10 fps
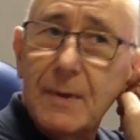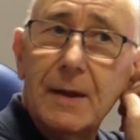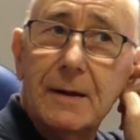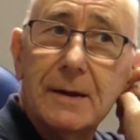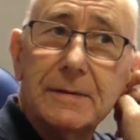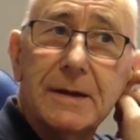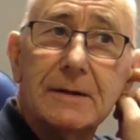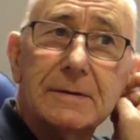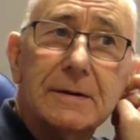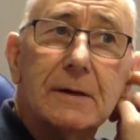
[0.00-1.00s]
The
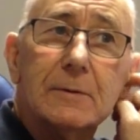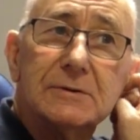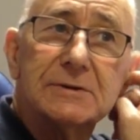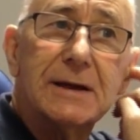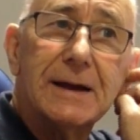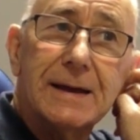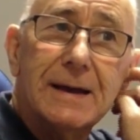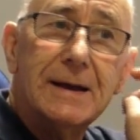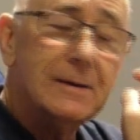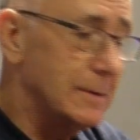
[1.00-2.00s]
only thing I will say
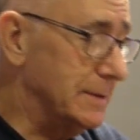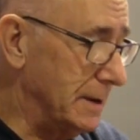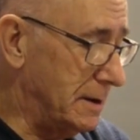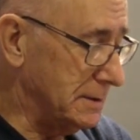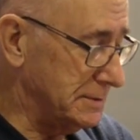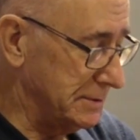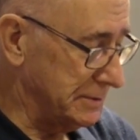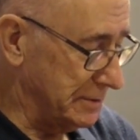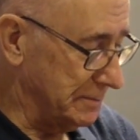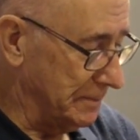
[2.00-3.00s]
with the ARC
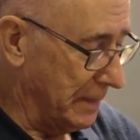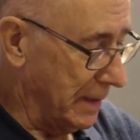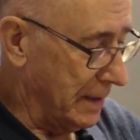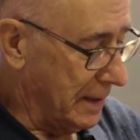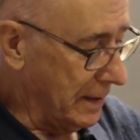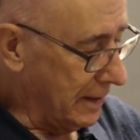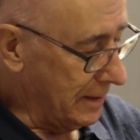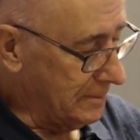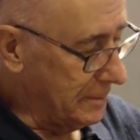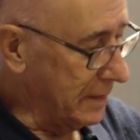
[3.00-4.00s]
system,
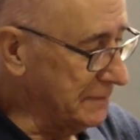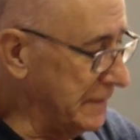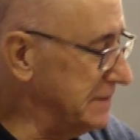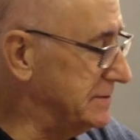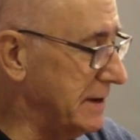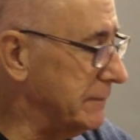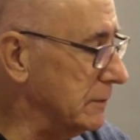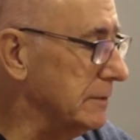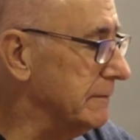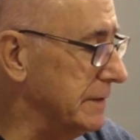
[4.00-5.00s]
it fits
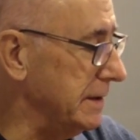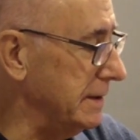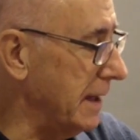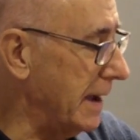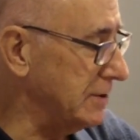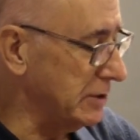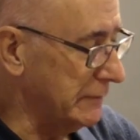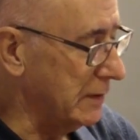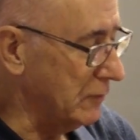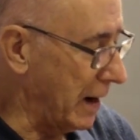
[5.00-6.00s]
several of the
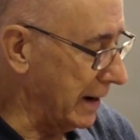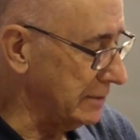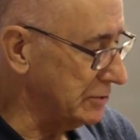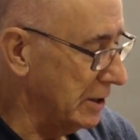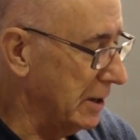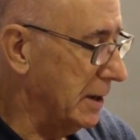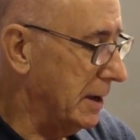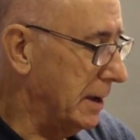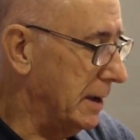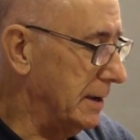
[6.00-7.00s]
AGV range.
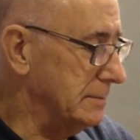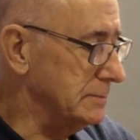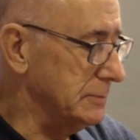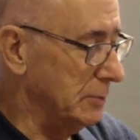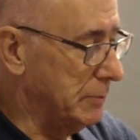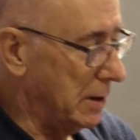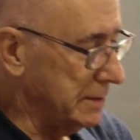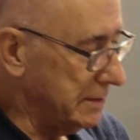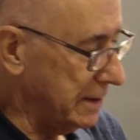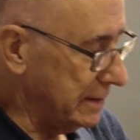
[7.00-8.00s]
You buy
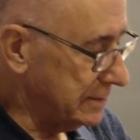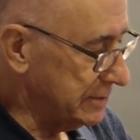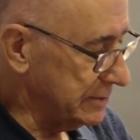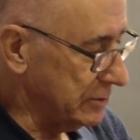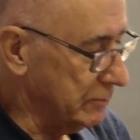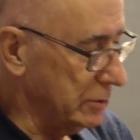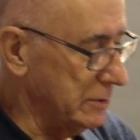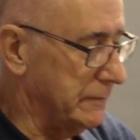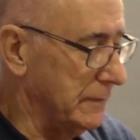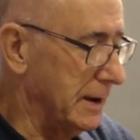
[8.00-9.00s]
the system, but
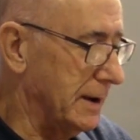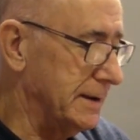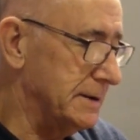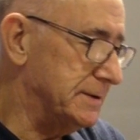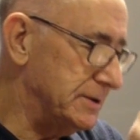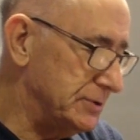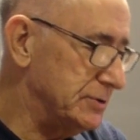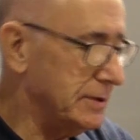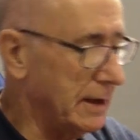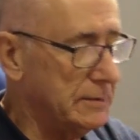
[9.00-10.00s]
in addition
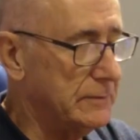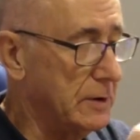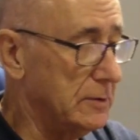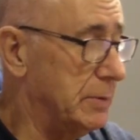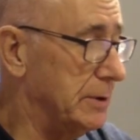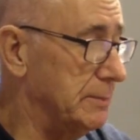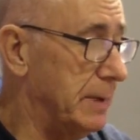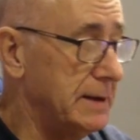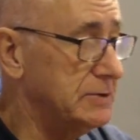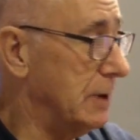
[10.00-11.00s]
to that, you've got to buy the
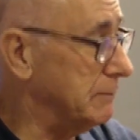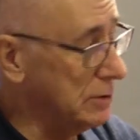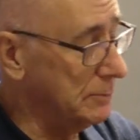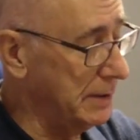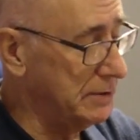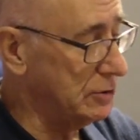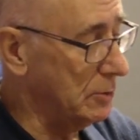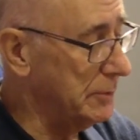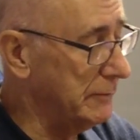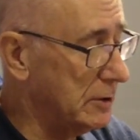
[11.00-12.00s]
base. I'll put a picture
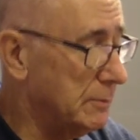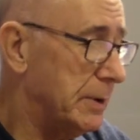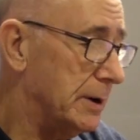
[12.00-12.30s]
up. You've got to